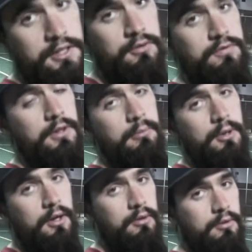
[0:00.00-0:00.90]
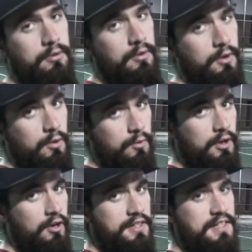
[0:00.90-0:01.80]
Heel flip, bro. We
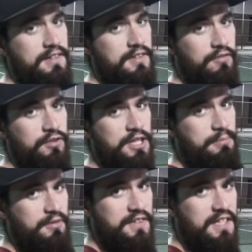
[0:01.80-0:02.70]
already did the flip of